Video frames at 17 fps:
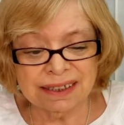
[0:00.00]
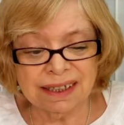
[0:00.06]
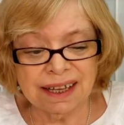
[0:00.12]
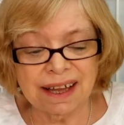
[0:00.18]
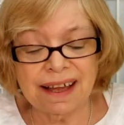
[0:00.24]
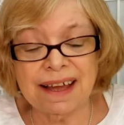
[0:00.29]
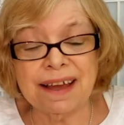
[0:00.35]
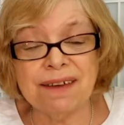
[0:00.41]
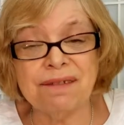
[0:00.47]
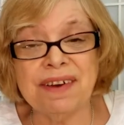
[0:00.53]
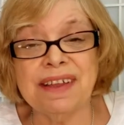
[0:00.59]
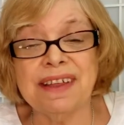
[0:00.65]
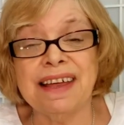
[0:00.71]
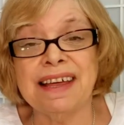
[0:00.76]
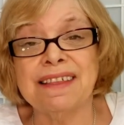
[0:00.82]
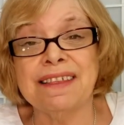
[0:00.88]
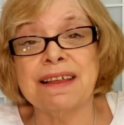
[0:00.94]
even
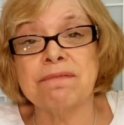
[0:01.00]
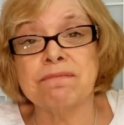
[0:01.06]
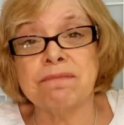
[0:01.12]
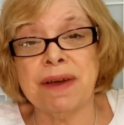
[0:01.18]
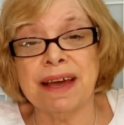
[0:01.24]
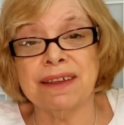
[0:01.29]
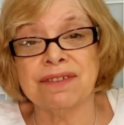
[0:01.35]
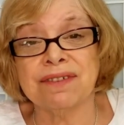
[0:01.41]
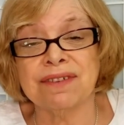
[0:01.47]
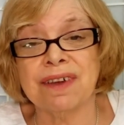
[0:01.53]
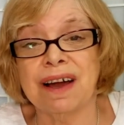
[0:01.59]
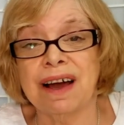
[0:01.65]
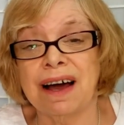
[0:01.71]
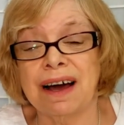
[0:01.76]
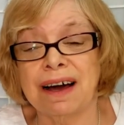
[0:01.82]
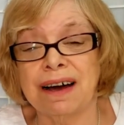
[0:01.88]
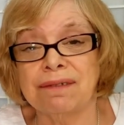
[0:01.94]
in the midst
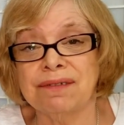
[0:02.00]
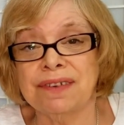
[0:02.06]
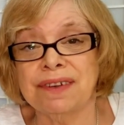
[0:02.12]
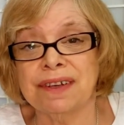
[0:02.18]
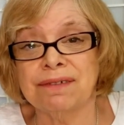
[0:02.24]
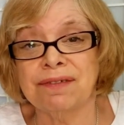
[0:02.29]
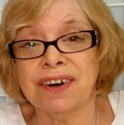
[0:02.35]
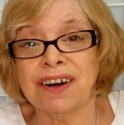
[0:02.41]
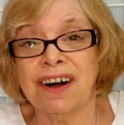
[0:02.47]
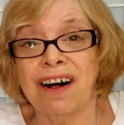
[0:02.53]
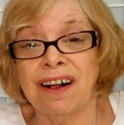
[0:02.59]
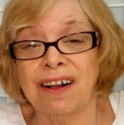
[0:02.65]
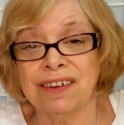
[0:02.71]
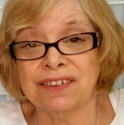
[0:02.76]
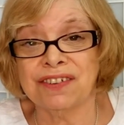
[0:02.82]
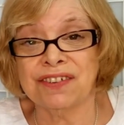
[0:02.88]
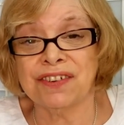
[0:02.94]
of
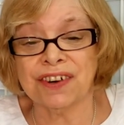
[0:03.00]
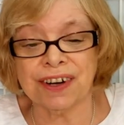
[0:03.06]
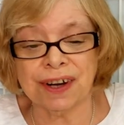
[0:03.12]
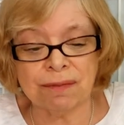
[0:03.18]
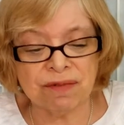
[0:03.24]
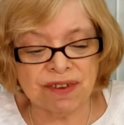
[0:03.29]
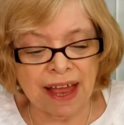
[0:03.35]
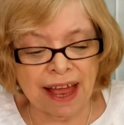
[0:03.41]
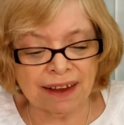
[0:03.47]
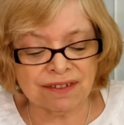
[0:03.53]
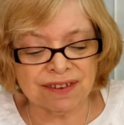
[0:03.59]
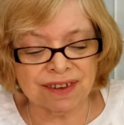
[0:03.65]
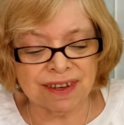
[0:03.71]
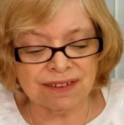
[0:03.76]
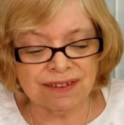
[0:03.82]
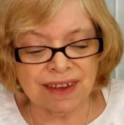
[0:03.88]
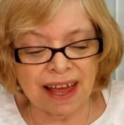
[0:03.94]
difficult
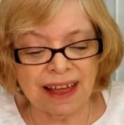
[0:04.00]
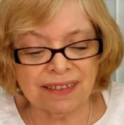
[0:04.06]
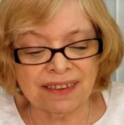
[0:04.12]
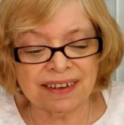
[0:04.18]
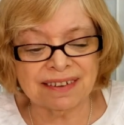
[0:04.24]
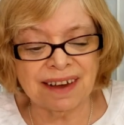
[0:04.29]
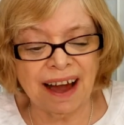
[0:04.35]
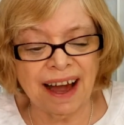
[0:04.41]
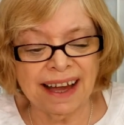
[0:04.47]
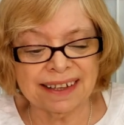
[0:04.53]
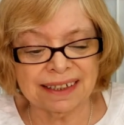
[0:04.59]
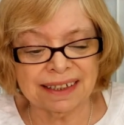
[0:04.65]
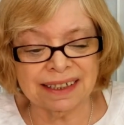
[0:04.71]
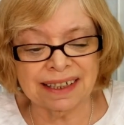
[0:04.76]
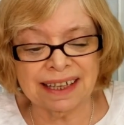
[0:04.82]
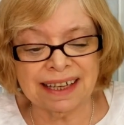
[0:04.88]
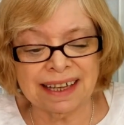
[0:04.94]
circumstances. And the
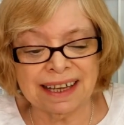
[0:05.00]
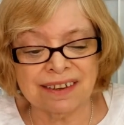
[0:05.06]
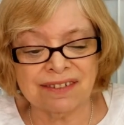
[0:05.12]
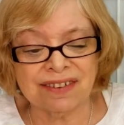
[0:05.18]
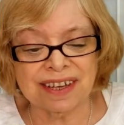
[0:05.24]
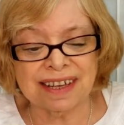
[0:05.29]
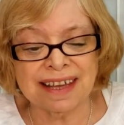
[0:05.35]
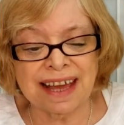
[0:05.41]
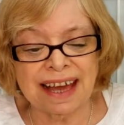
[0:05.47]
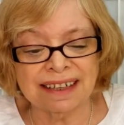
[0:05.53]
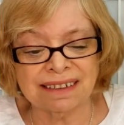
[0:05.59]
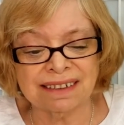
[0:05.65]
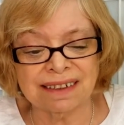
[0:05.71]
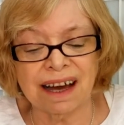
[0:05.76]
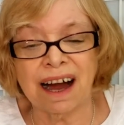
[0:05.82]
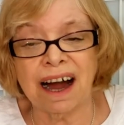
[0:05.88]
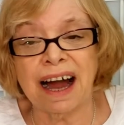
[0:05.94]
title is Yet
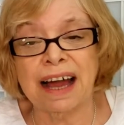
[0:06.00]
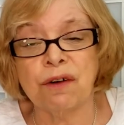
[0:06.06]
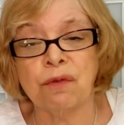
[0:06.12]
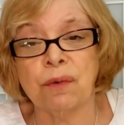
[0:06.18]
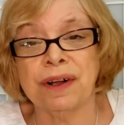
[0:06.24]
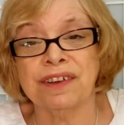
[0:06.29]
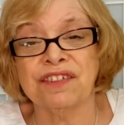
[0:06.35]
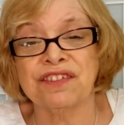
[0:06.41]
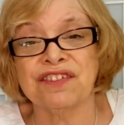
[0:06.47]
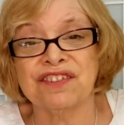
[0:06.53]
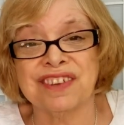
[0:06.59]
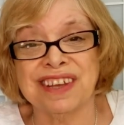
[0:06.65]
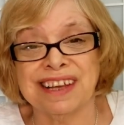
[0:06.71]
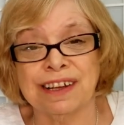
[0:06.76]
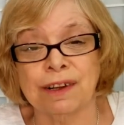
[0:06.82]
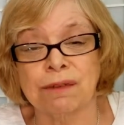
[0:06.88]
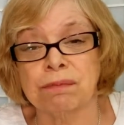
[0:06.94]
I Will
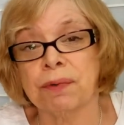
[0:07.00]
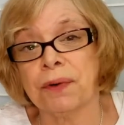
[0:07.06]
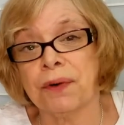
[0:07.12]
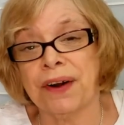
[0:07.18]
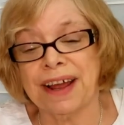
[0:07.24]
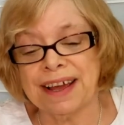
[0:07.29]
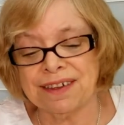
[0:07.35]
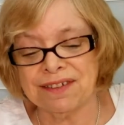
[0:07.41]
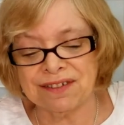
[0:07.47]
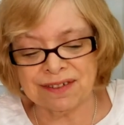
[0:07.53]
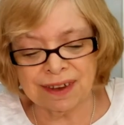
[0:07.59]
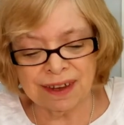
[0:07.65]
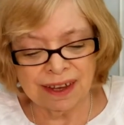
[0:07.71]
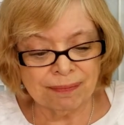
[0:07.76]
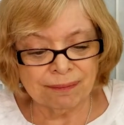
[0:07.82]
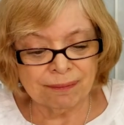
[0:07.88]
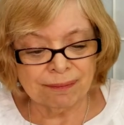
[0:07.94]
Still Praise
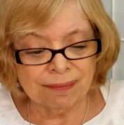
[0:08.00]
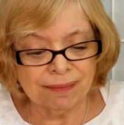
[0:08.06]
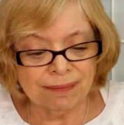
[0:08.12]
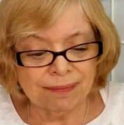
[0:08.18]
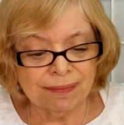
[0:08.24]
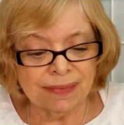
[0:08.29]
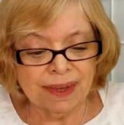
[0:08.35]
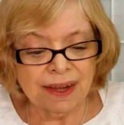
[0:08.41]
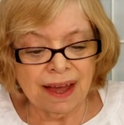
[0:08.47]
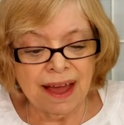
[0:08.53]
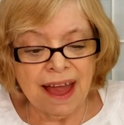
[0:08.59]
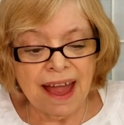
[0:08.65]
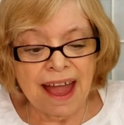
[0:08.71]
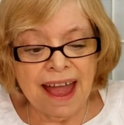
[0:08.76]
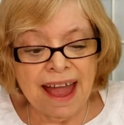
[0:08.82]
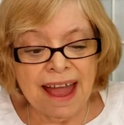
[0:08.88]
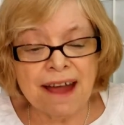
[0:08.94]

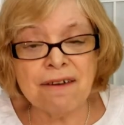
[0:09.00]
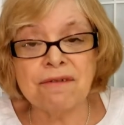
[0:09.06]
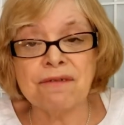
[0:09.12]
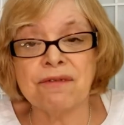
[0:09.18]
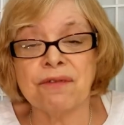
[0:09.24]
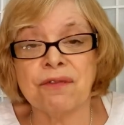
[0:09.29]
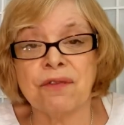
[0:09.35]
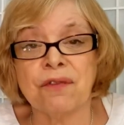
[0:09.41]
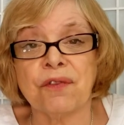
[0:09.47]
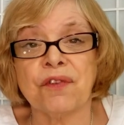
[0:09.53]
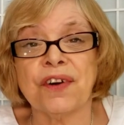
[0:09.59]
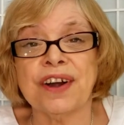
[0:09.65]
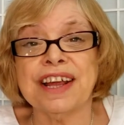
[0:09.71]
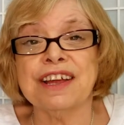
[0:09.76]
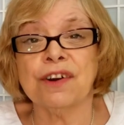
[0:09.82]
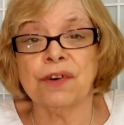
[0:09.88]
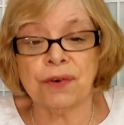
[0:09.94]

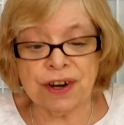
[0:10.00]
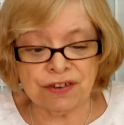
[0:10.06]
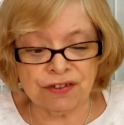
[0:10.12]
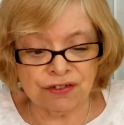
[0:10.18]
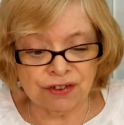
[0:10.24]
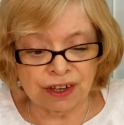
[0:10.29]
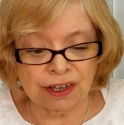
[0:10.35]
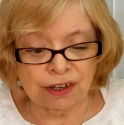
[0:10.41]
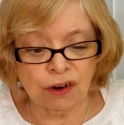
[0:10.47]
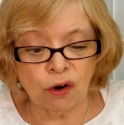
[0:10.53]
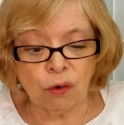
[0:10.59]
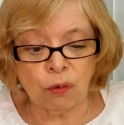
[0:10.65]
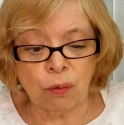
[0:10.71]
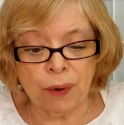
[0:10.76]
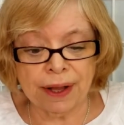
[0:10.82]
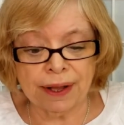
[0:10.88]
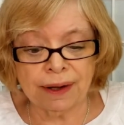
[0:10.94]
Every Christian
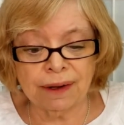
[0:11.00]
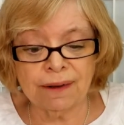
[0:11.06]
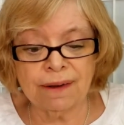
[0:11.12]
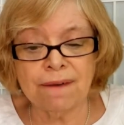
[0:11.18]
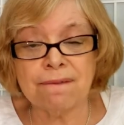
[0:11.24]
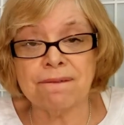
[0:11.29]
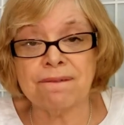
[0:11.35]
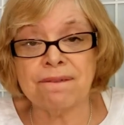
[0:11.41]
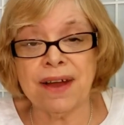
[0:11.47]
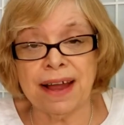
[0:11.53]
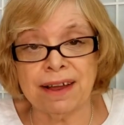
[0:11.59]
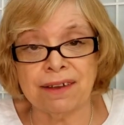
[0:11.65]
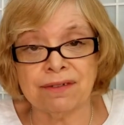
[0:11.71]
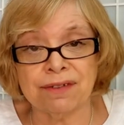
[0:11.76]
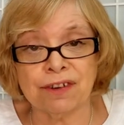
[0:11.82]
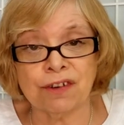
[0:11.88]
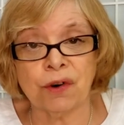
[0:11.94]
will
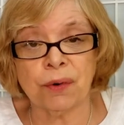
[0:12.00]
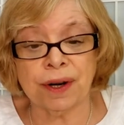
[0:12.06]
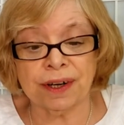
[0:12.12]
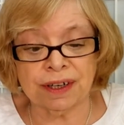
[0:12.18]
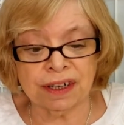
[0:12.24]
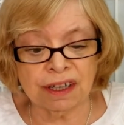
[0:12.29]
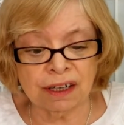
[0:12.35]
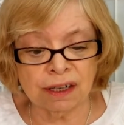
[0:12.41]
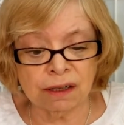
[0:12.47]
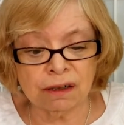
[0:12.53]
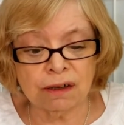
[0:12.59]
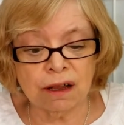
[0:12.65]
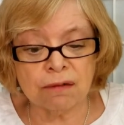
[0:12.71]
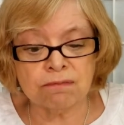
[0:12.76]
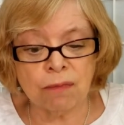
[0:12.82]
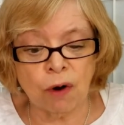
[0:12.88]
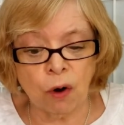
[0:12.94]
face critical
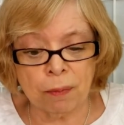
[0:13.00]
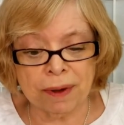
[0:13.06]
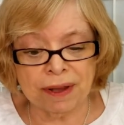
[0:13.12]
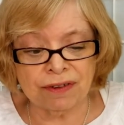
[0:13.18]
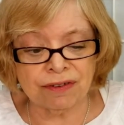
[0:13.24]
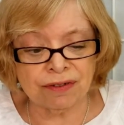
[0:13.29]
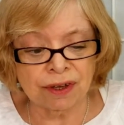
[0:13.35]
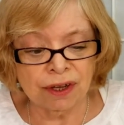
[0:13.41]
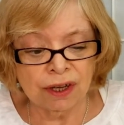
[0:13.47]
moments